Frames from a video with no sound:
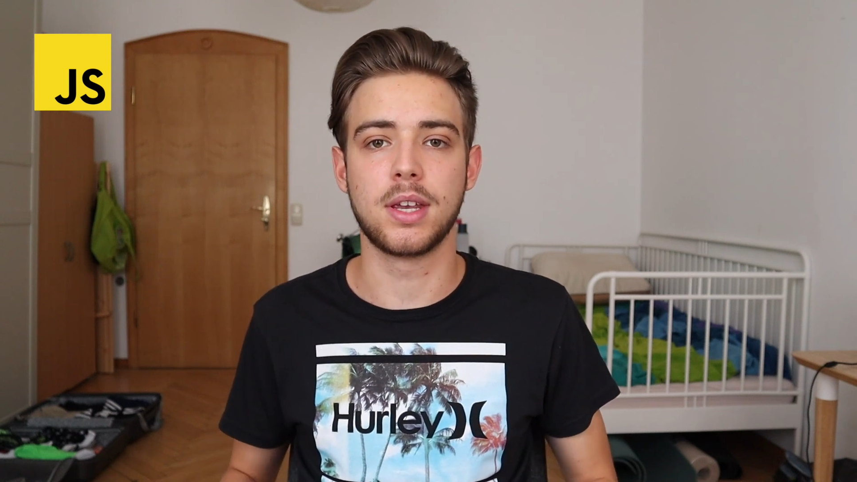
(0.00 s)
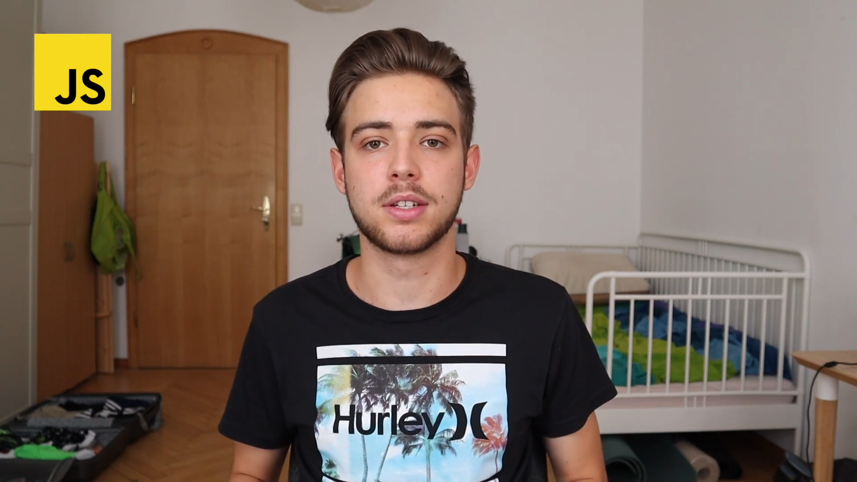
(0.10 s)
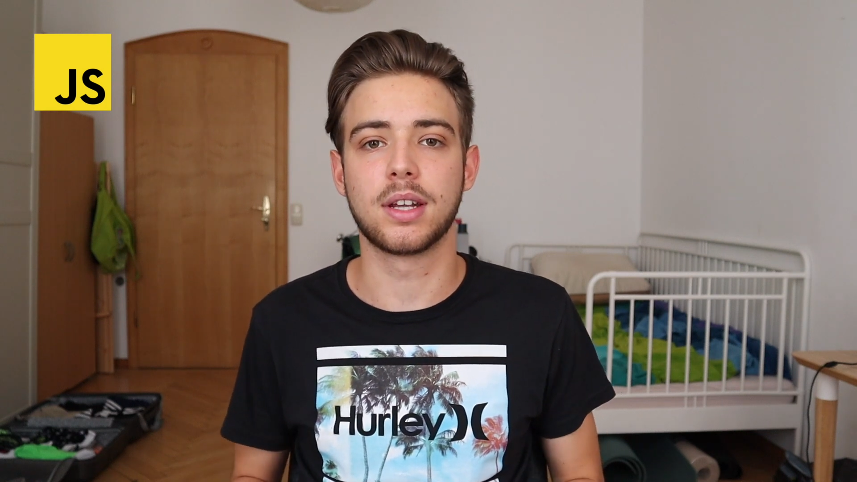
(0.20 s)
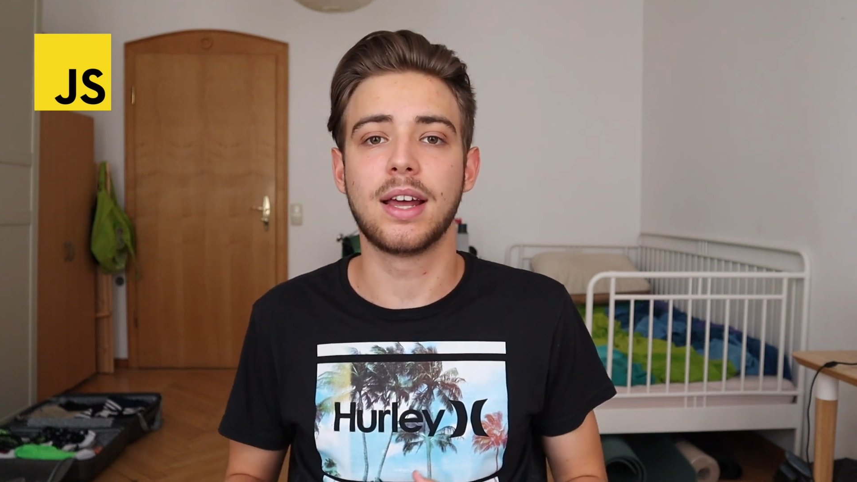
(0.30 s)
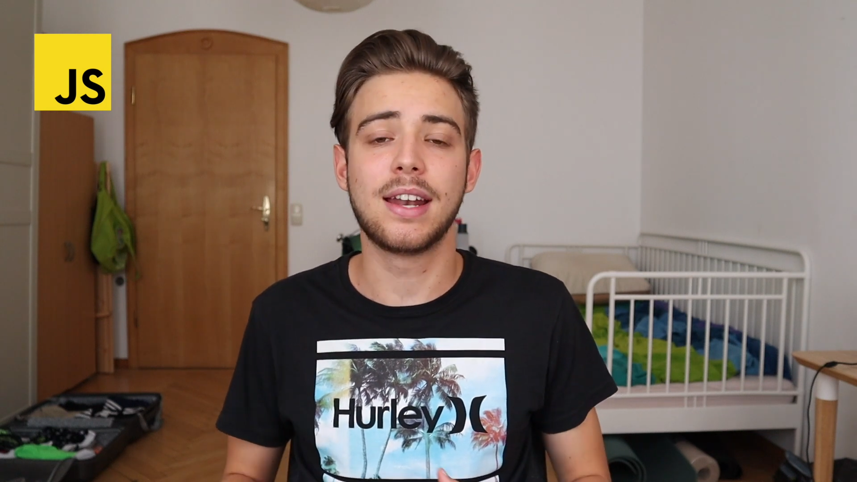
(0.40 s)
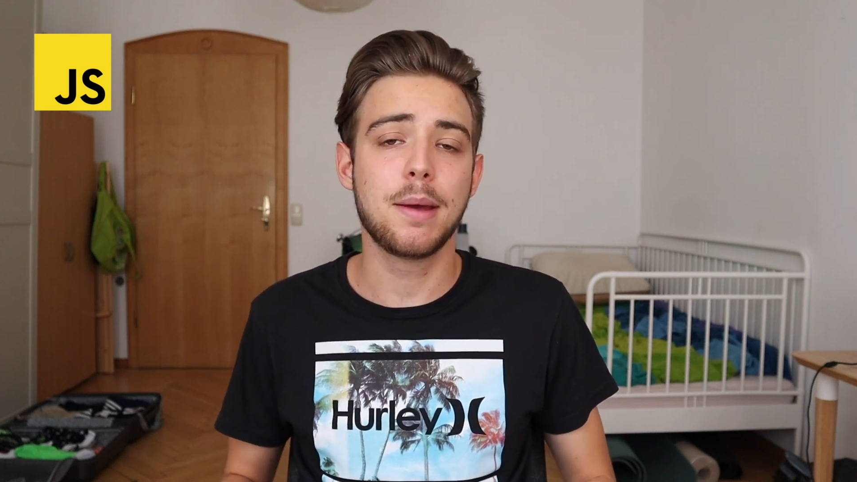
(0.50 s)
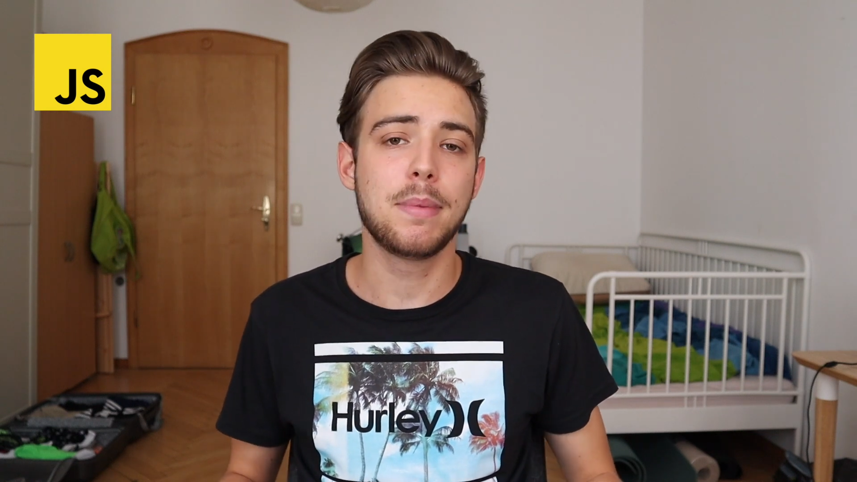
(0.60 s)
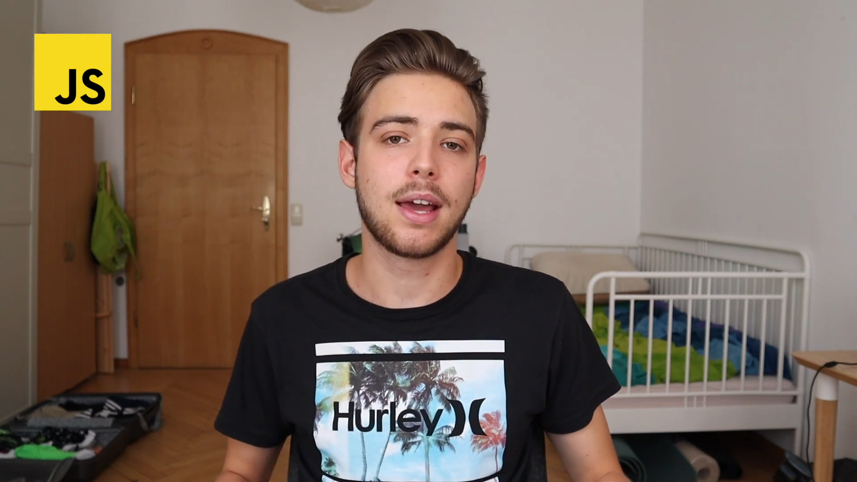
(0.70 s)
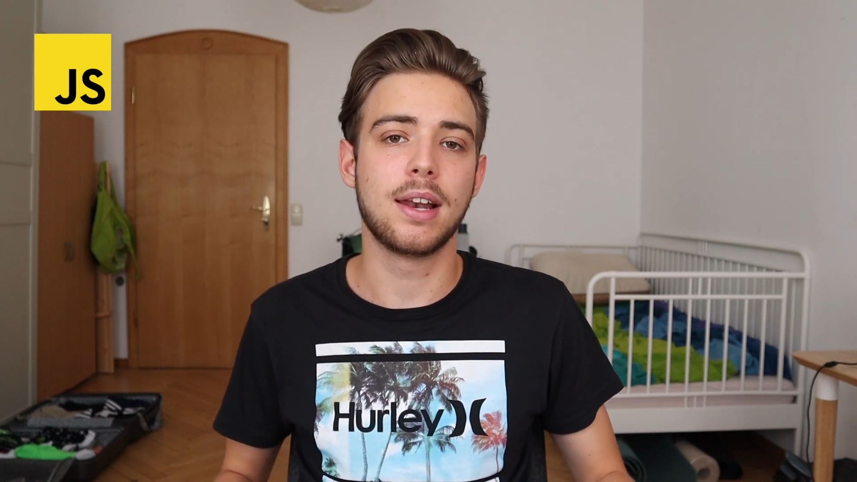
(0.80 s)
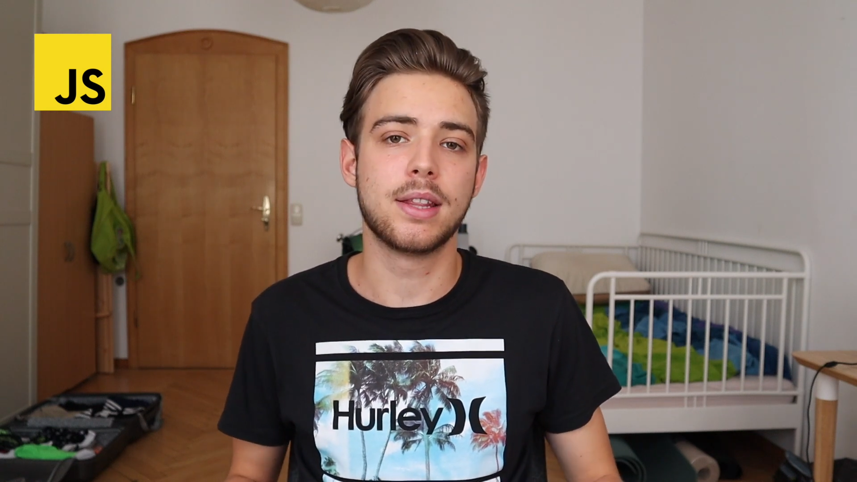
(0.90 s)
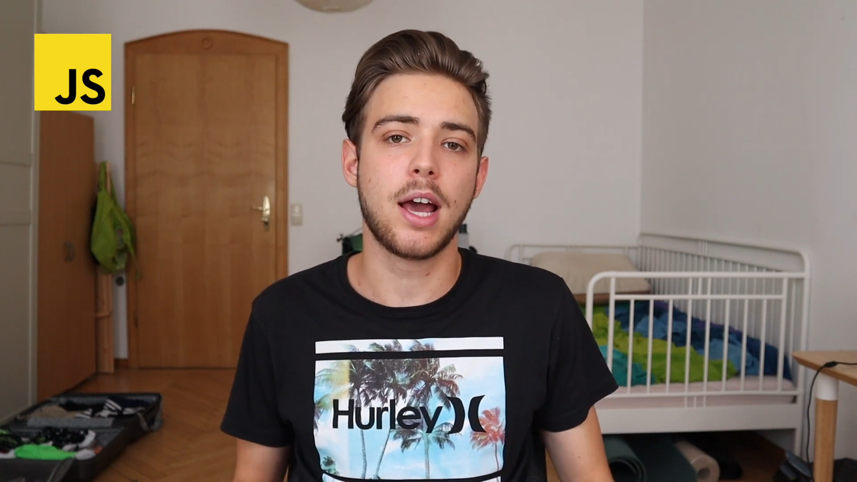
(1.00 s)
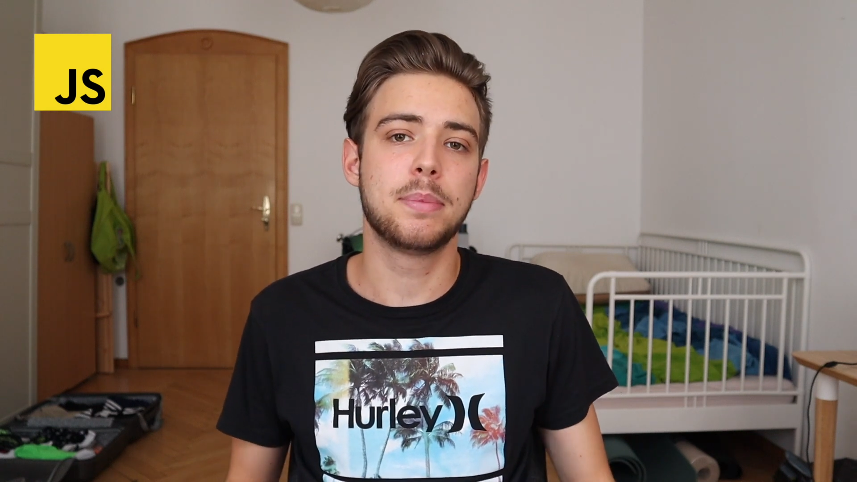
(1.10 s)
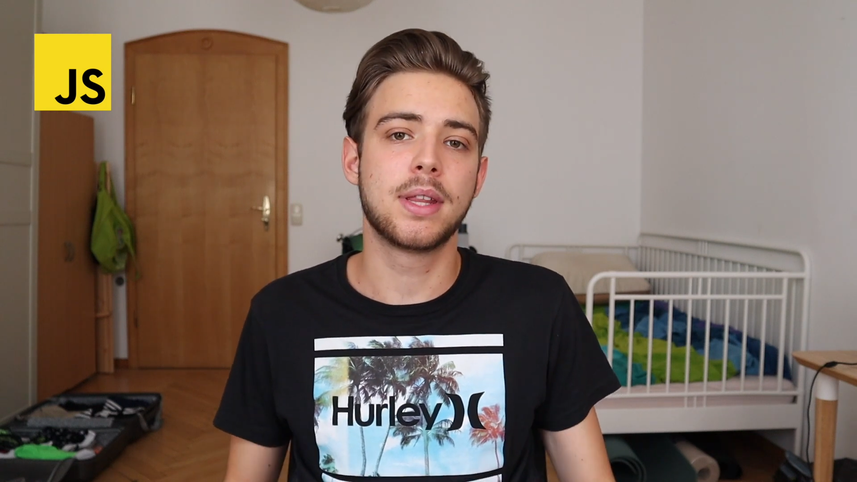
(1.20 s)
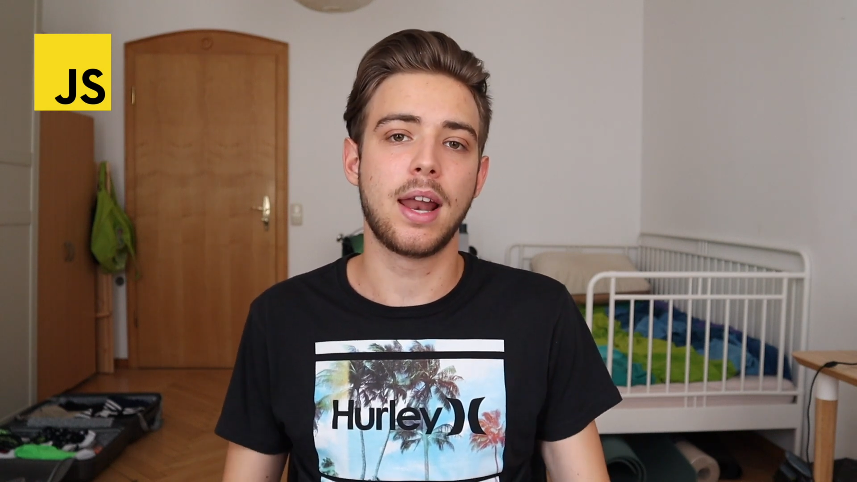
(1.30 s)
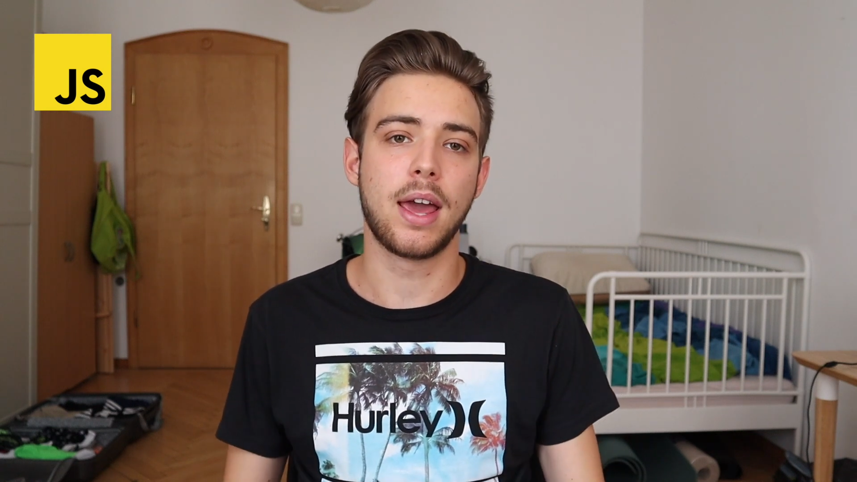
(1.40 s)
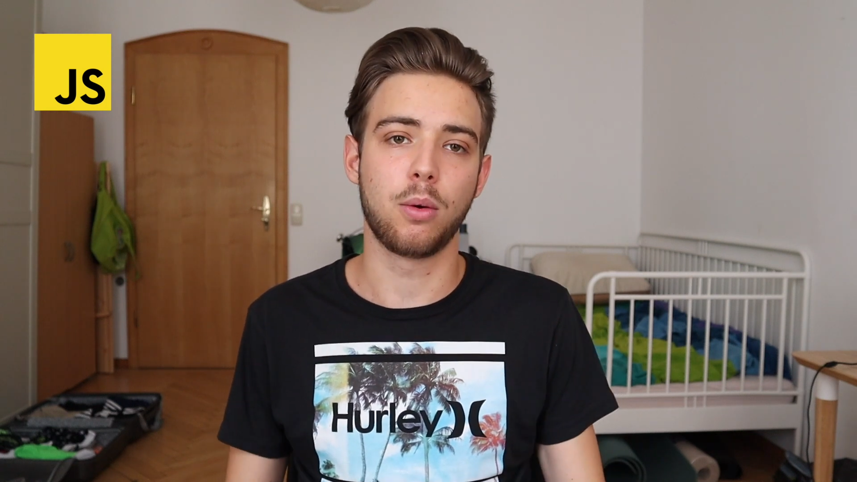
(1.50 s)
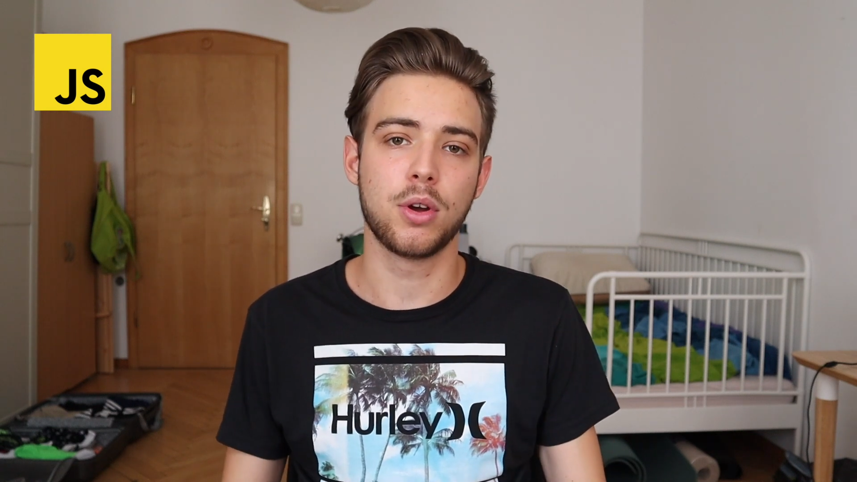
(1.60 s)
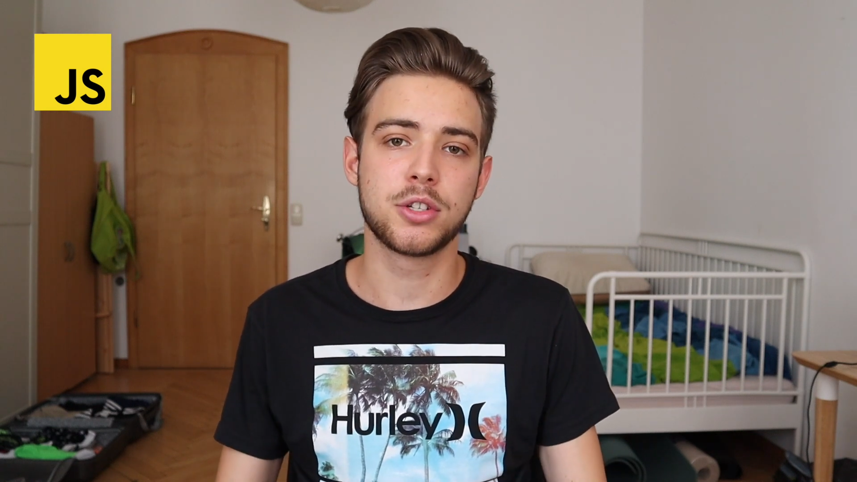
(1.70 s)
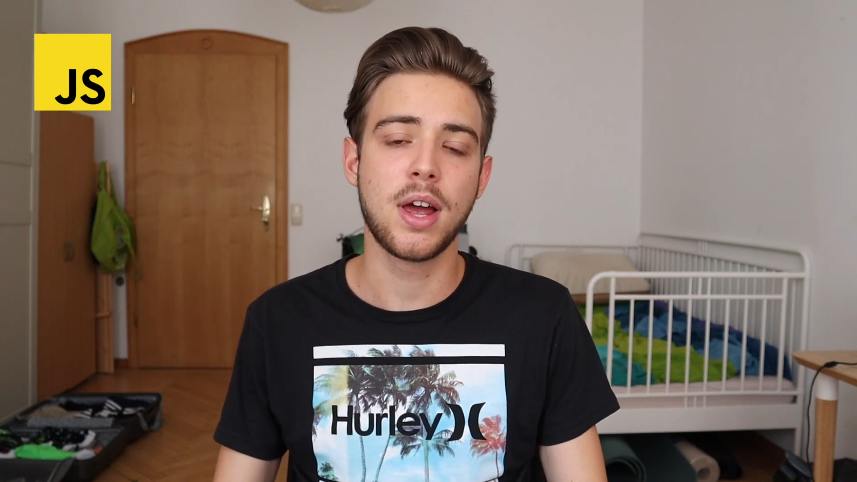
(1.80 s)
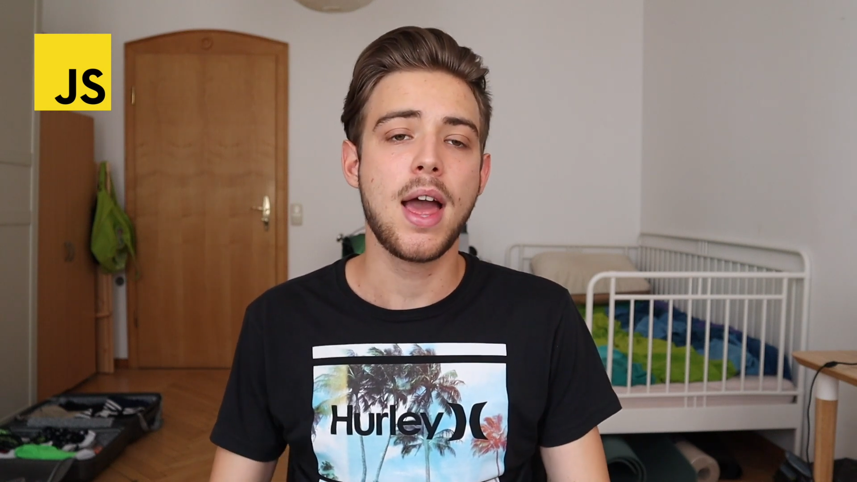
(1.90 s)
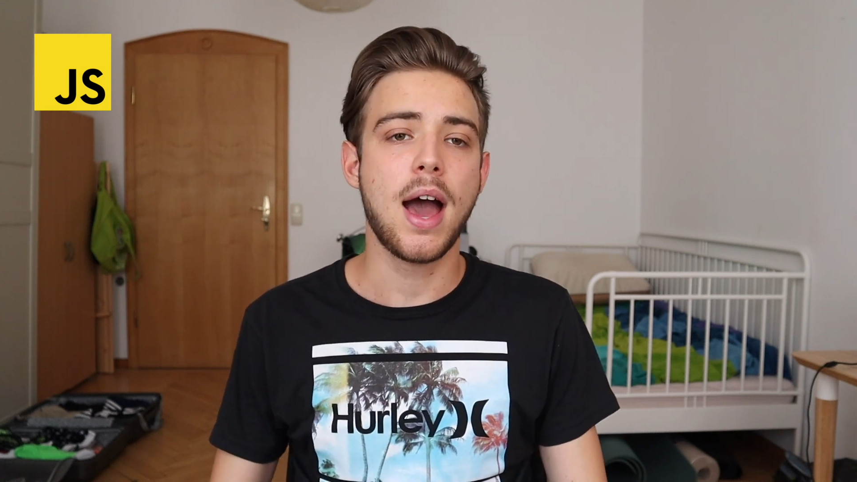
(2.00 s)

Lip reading: is a dynamically typed language,